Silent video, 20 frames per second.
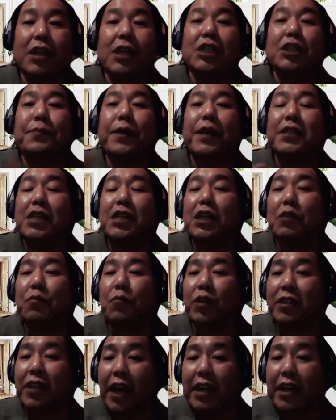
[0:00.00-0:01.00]
Especially
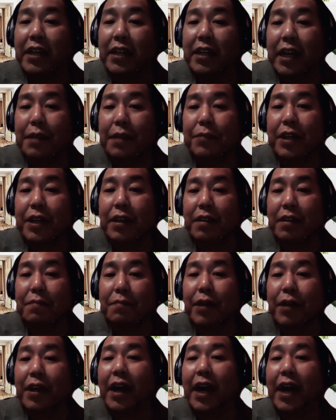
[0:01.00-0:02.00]
when I came in,
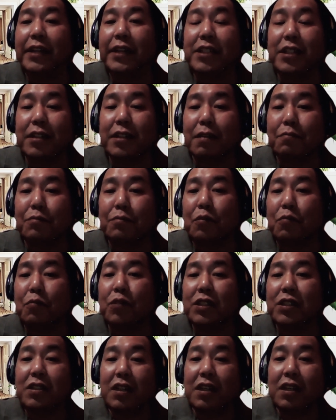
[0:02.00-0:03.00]
my ID number
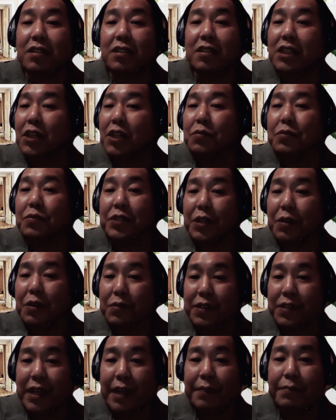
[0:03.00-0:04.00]
was still
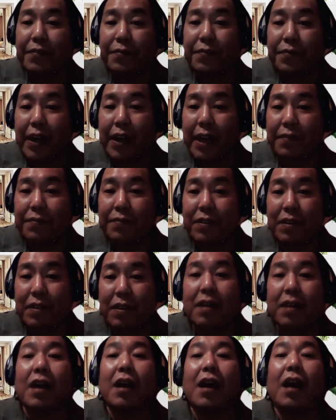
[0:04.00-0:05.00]
0075.
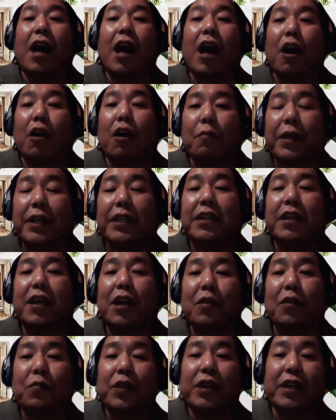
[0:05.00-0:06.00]
How many
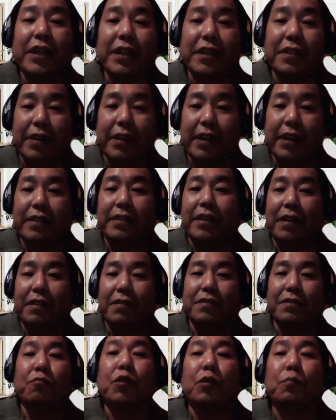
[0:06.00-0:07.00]
are we here right
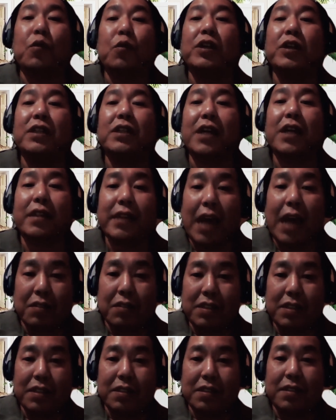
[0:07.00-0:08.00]
now? We're more than
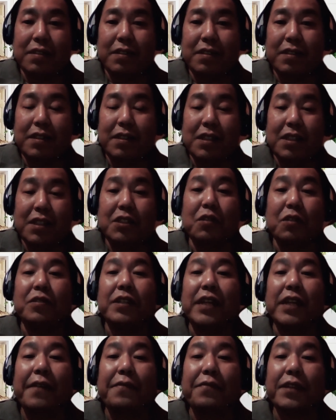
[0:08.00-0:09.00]
1,000. So
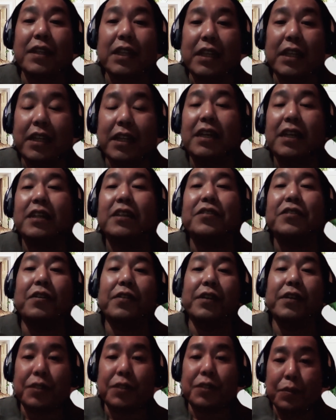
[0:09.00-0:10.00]
definitely there
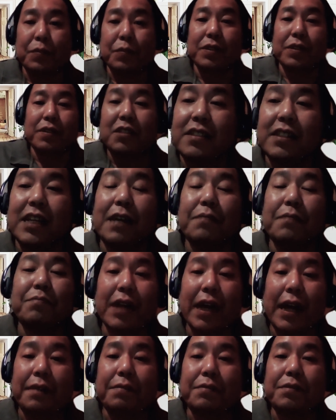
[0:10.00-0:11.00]
is growth.
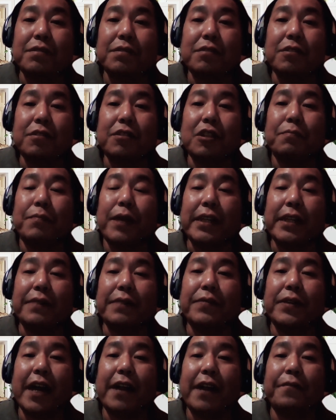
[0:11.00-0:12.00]
Sometimes you might
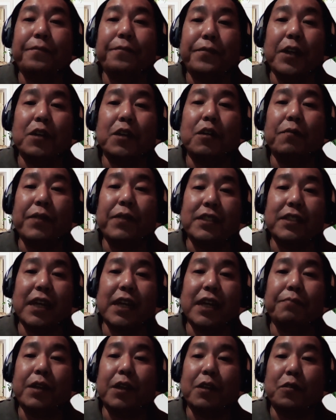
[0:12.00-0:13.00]
even have fear of
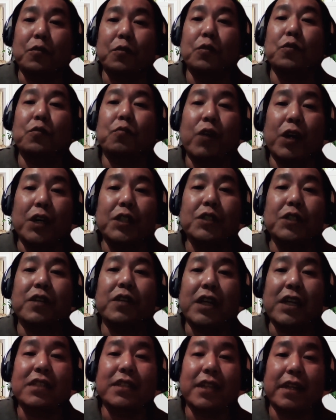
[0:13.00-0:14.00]
accepting growth once you're
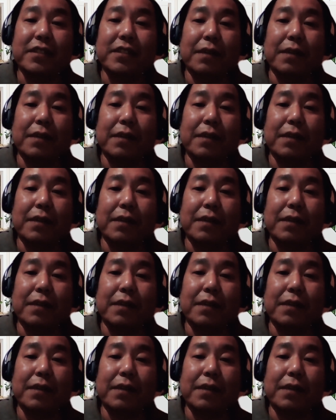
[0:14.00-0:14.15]
inside